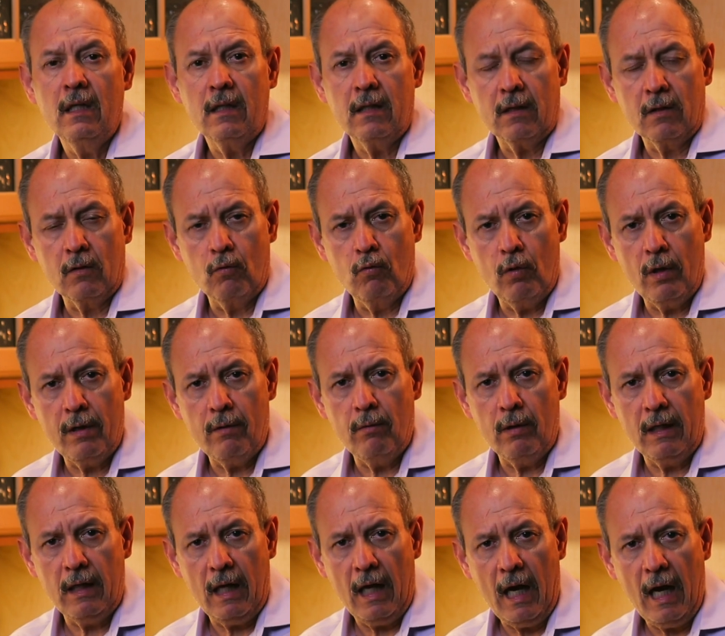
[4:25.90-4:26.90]
We
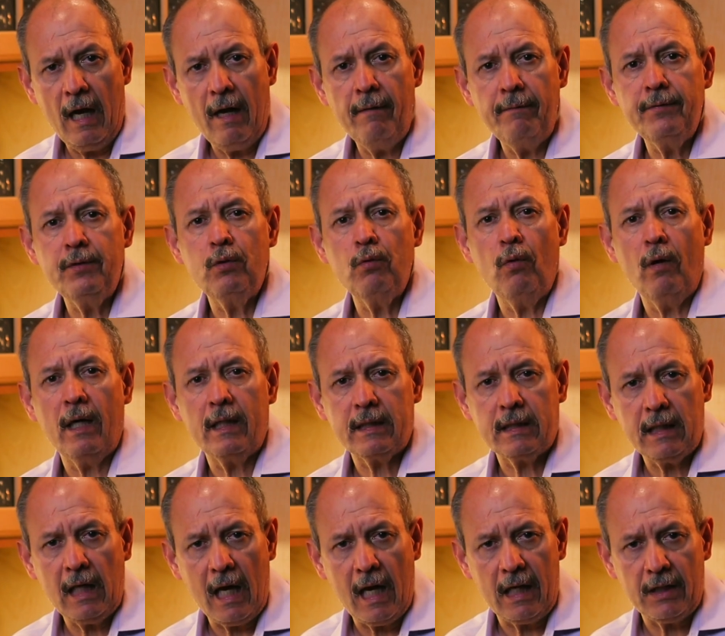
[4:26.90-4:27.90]
will have to
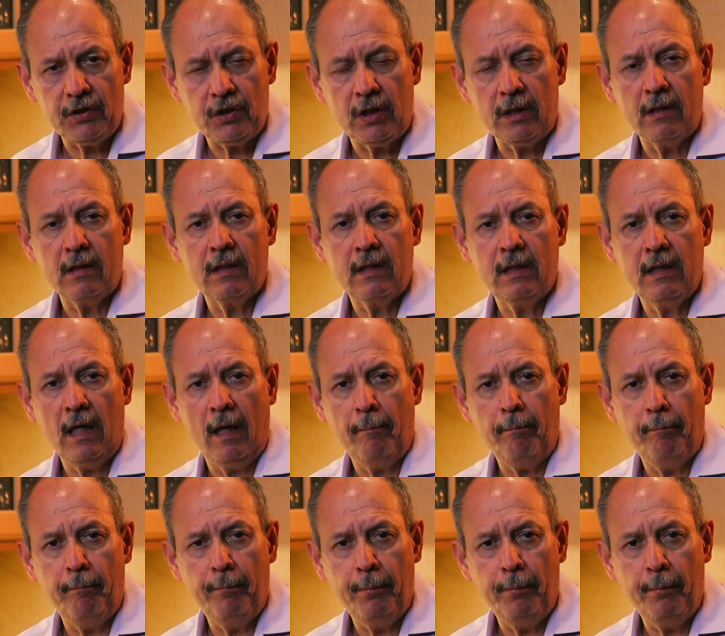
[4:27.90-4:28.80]
attach the